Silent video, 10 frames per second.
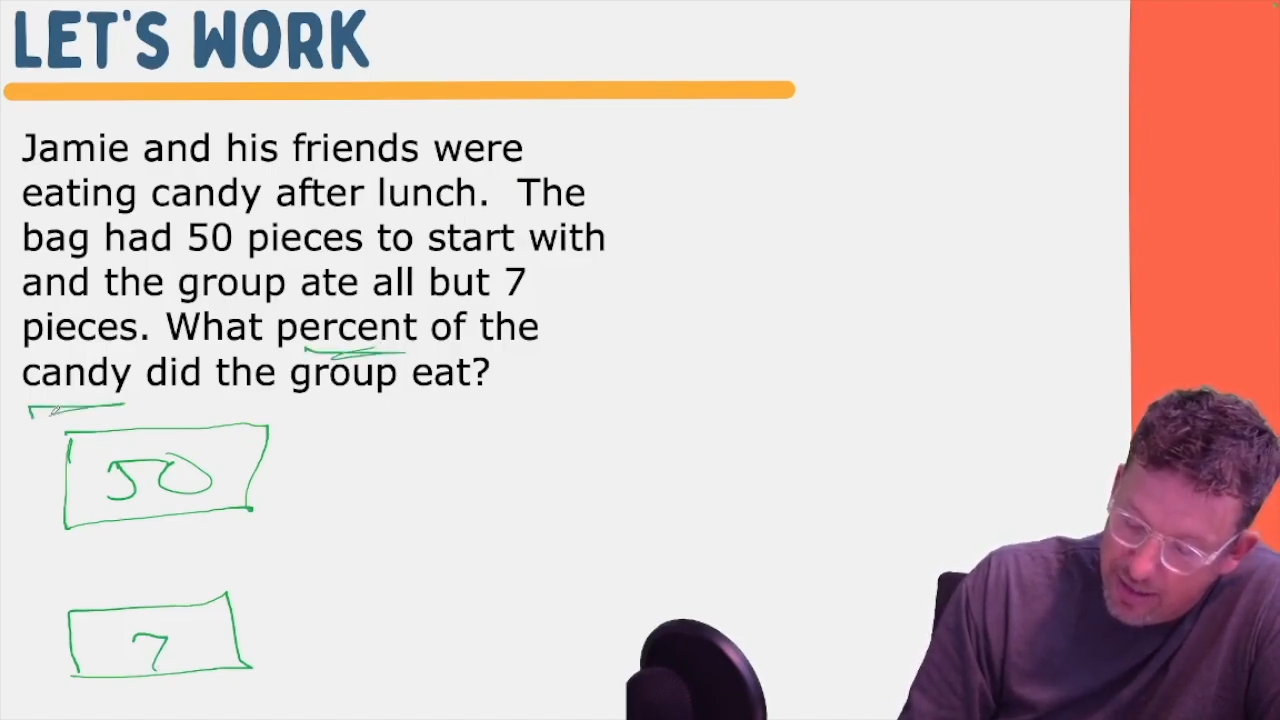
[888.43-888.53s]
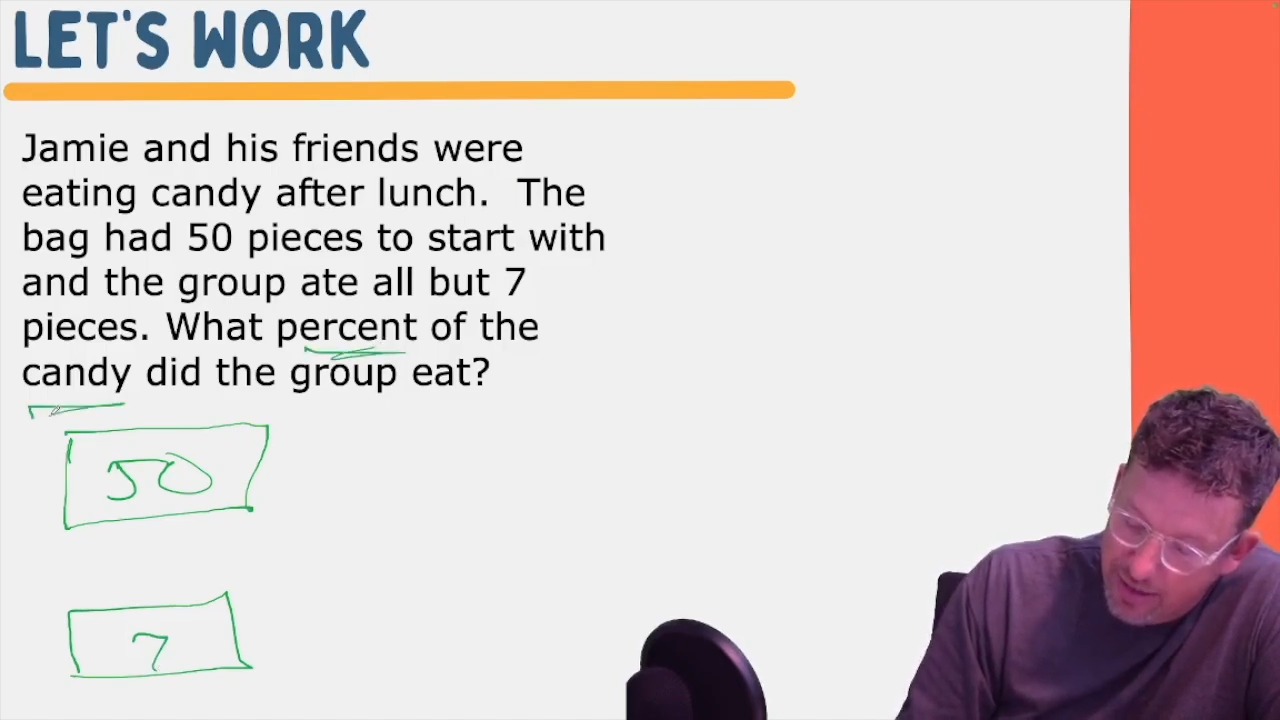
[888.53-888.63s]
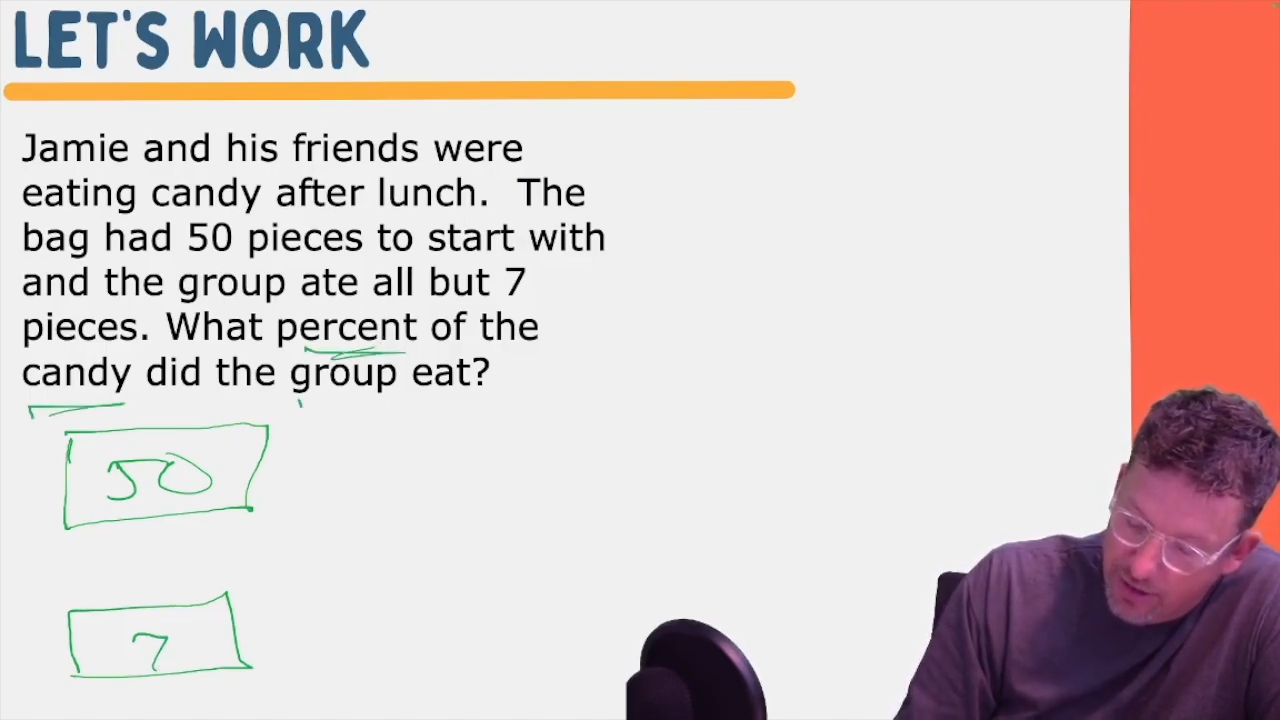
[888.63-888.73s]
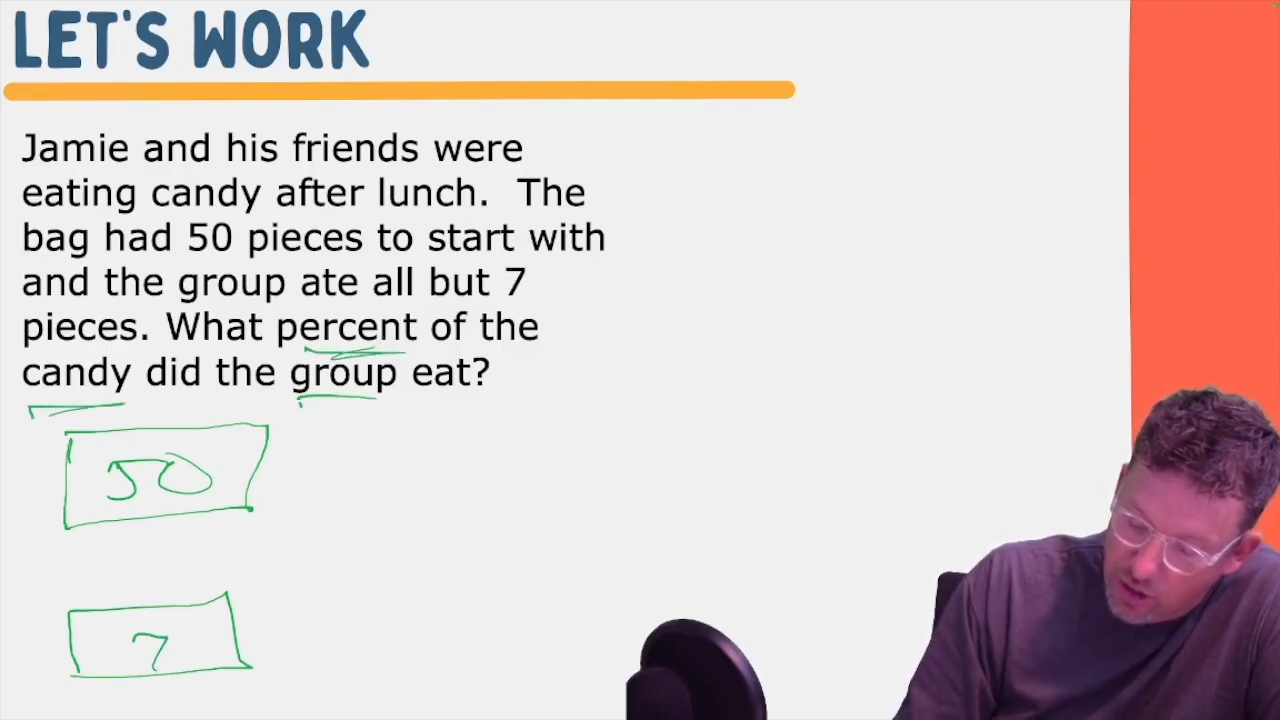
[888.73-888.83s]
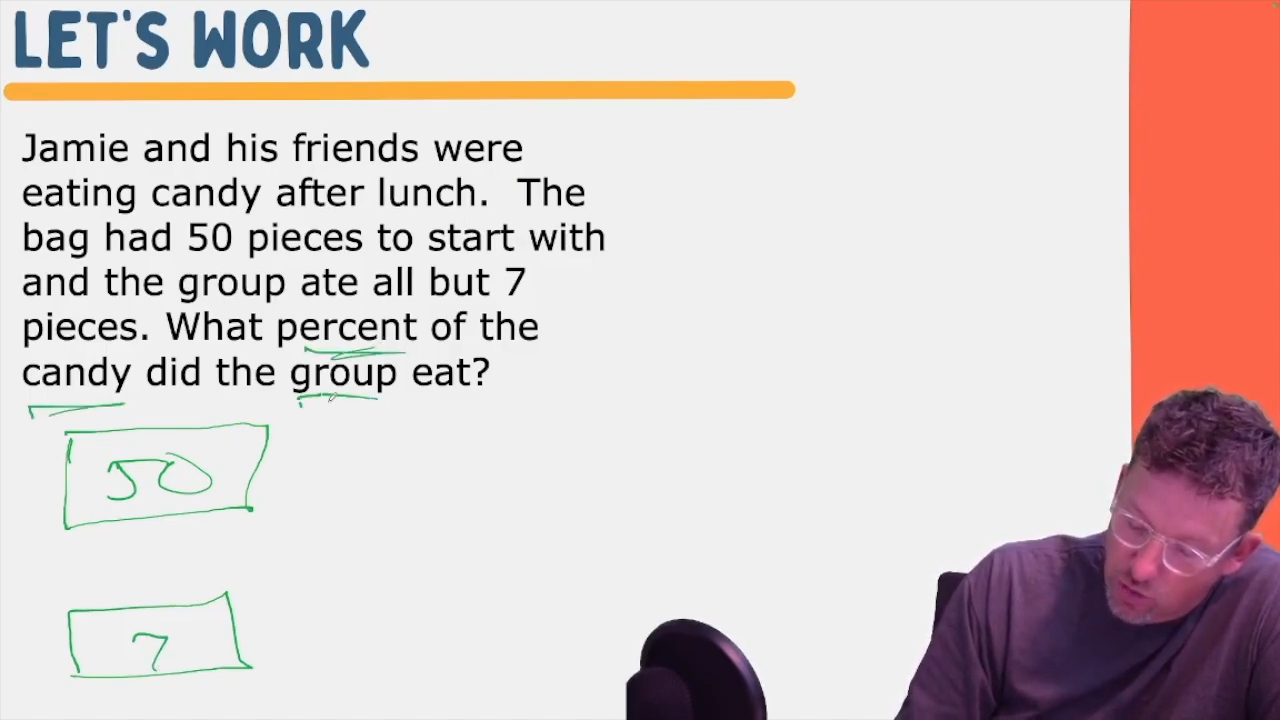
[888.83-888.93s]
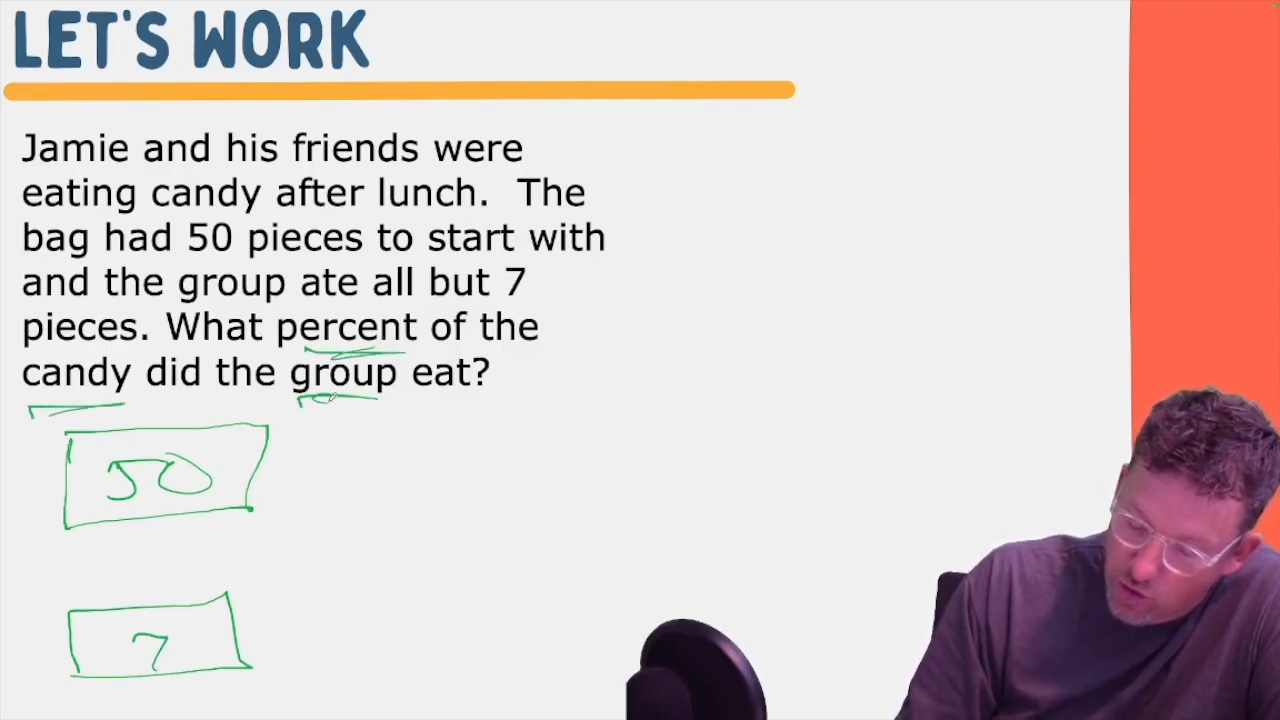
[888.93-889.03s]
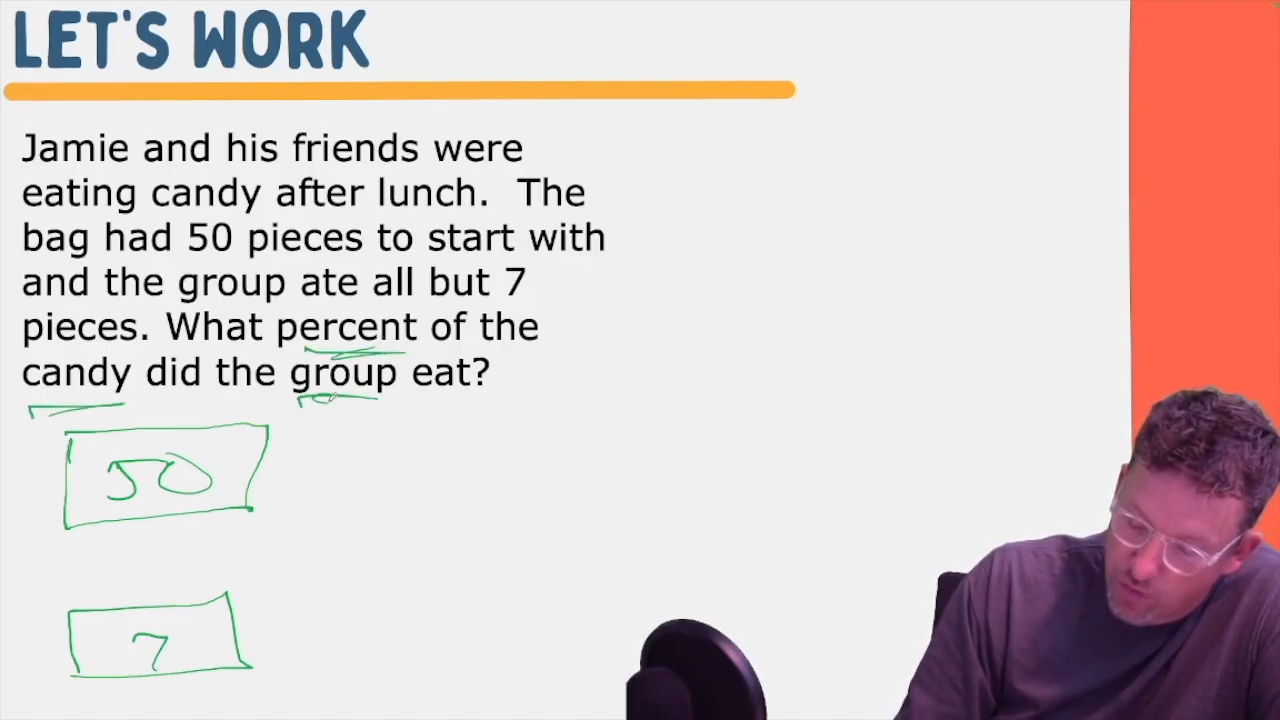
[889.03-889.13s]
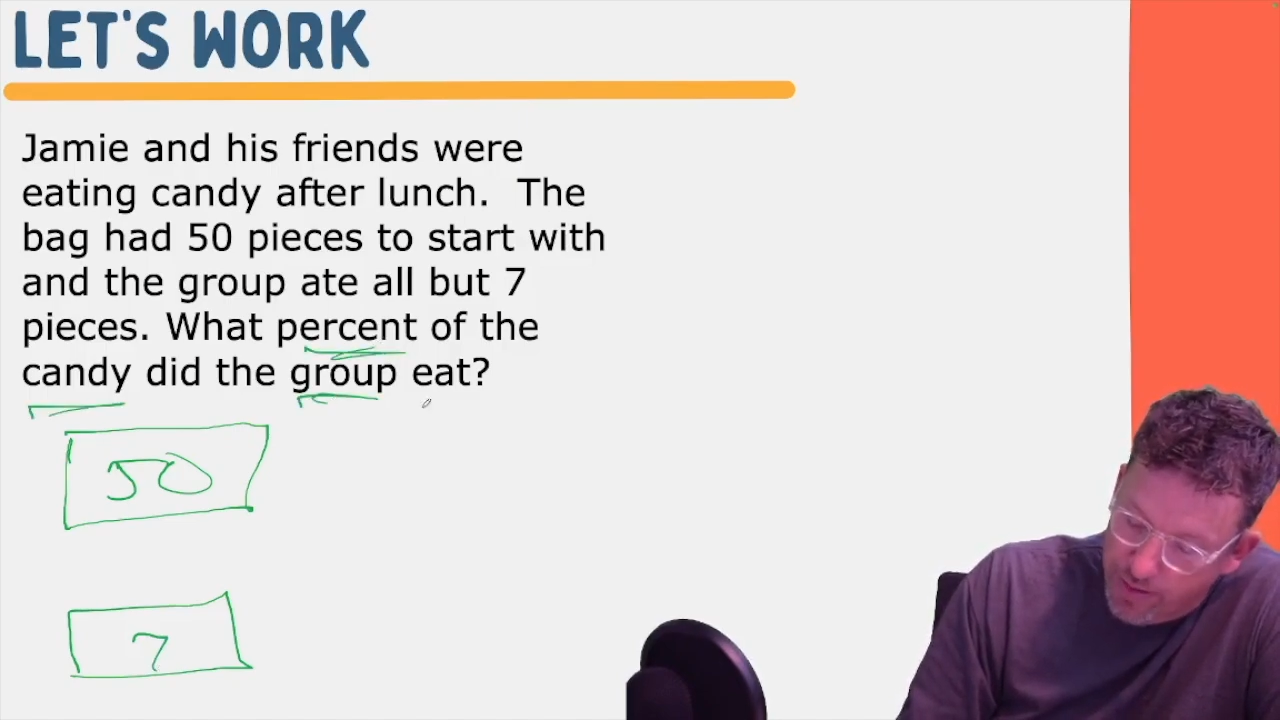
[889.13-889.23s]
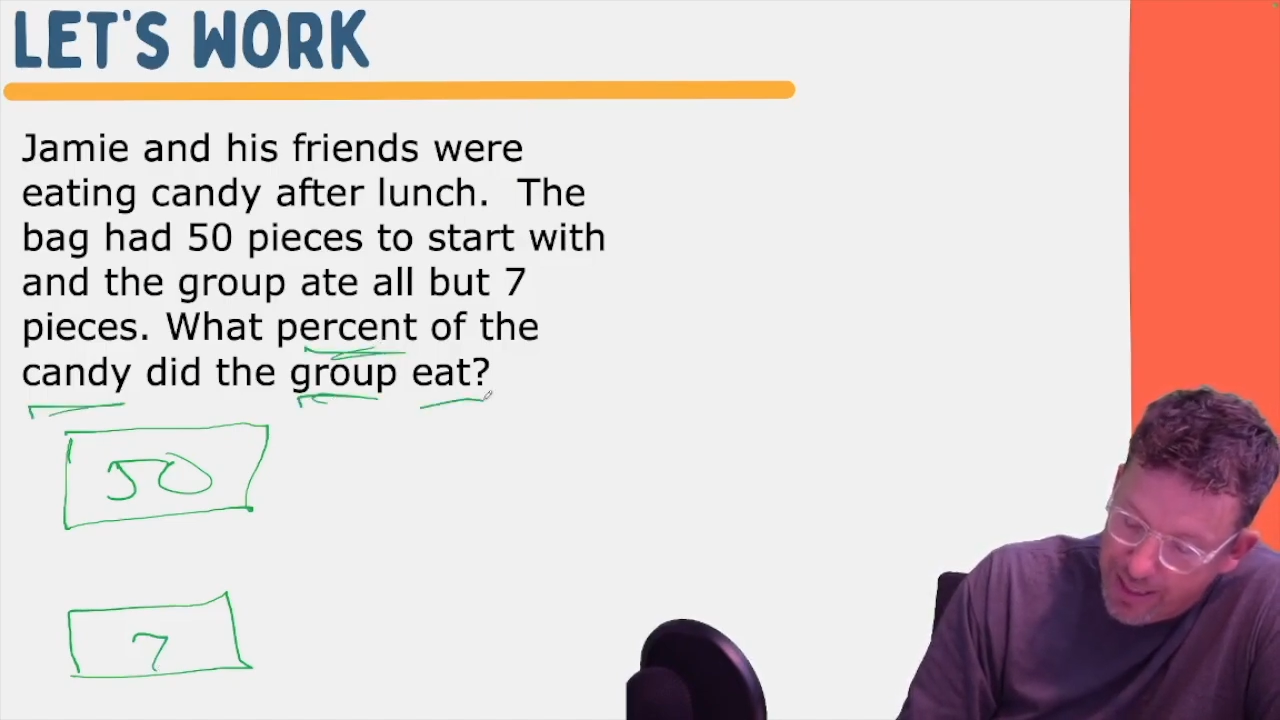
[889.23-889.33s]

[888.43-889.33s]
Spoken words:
did the group